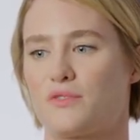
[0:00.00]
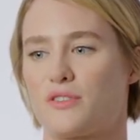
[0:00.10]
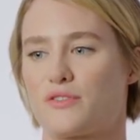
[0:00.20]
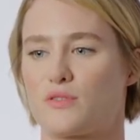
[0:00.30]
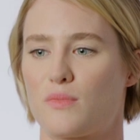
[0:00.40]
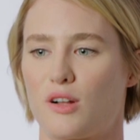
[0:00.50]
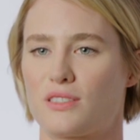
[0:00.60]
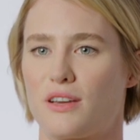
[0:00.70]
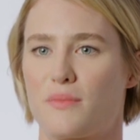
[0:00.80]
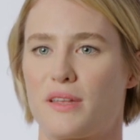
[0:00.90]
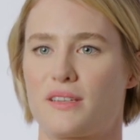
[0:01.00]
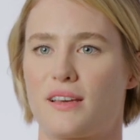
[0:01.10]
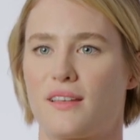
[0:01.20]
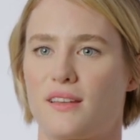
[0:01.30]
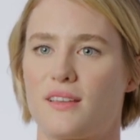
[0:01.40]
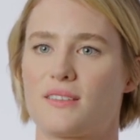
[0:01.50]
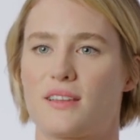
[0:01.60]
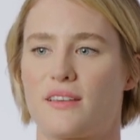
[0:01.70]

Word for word: sort of small town mentalities.